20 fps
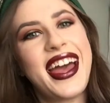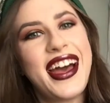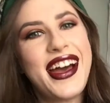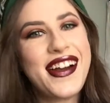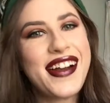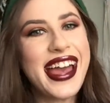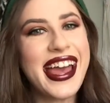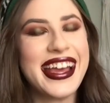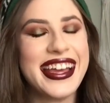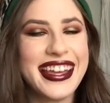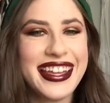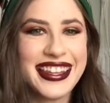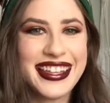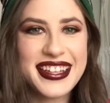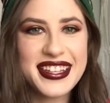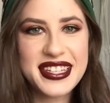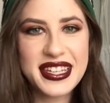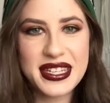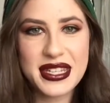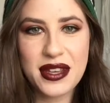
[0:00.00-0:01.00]
Okay, and
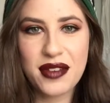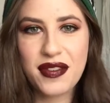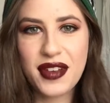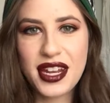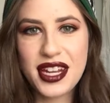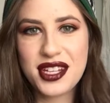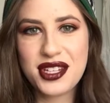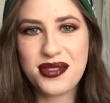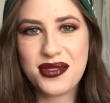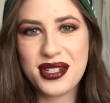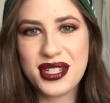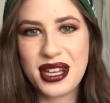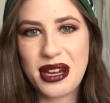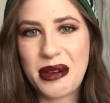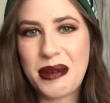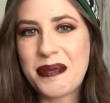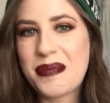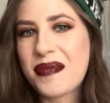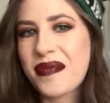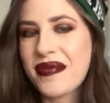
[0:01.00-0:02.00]
this is the finished
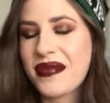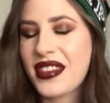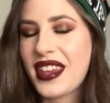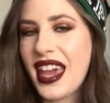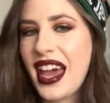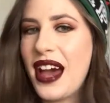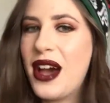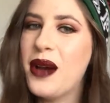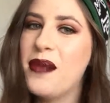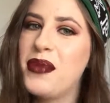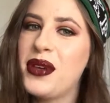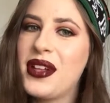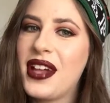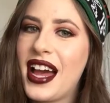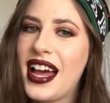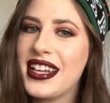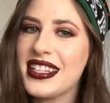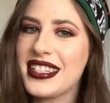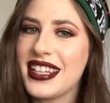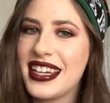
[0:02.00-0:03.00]
result. I hope you
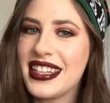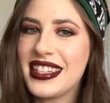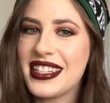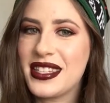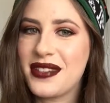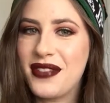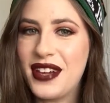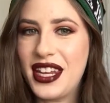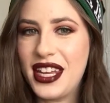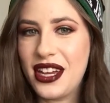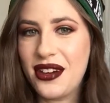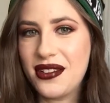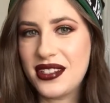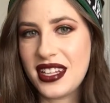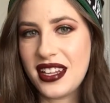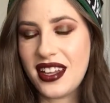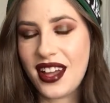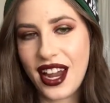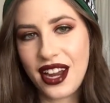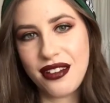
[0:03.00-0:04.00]
guys liked this video. It was
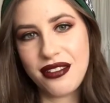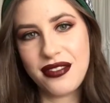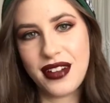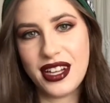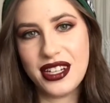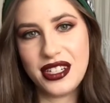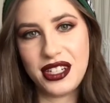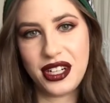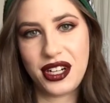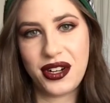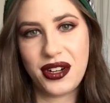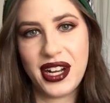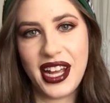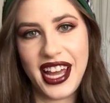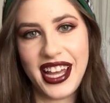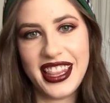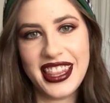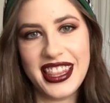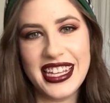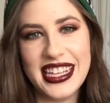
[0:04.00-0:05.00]
a lot of fun to
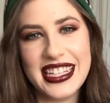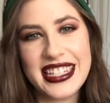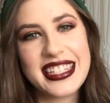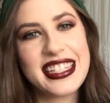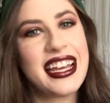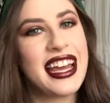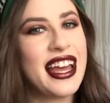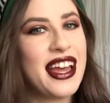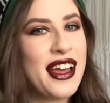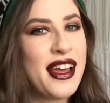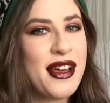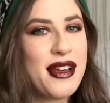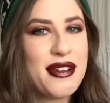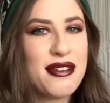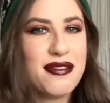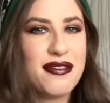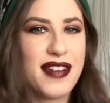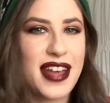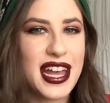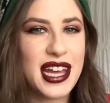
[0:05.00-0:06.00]
create this
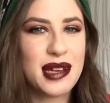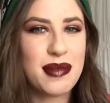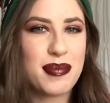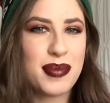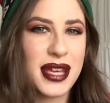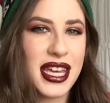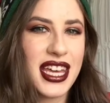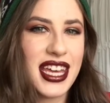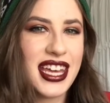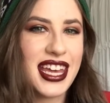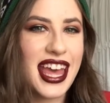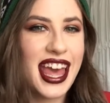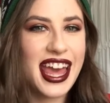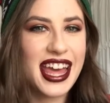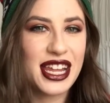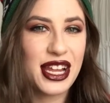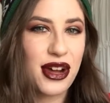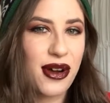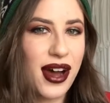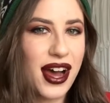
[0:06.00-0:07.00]
vampy
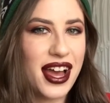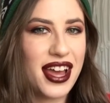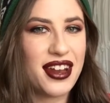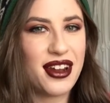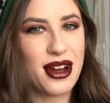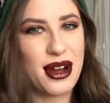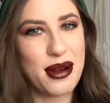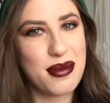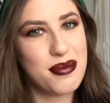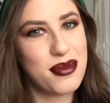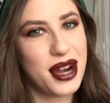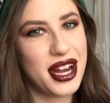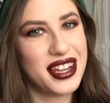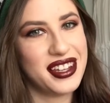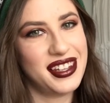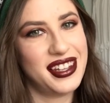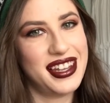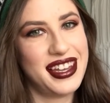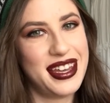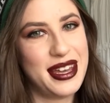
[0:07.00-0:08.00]
halo eye and ombre
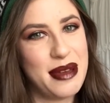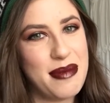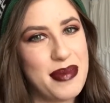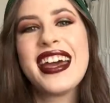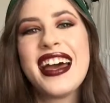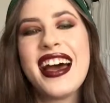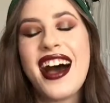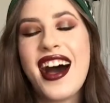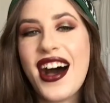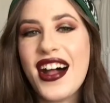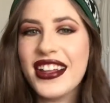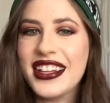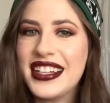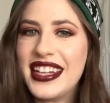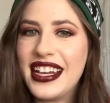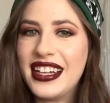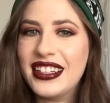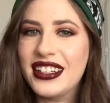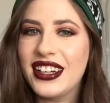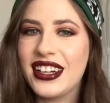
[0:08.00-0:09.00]
lip
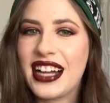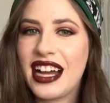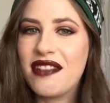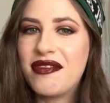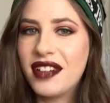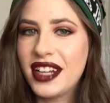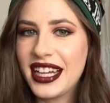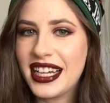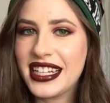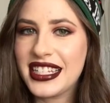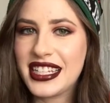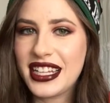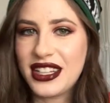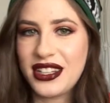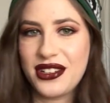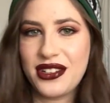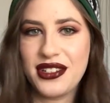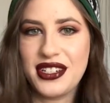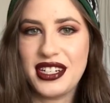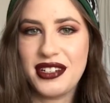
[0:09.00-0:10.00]
holiday look. I feel like it's a
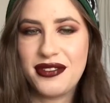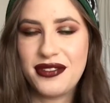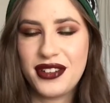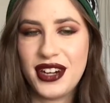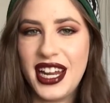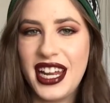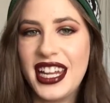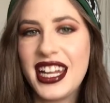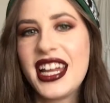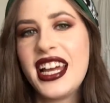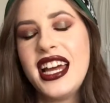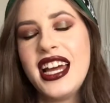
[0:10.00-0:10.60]
little different.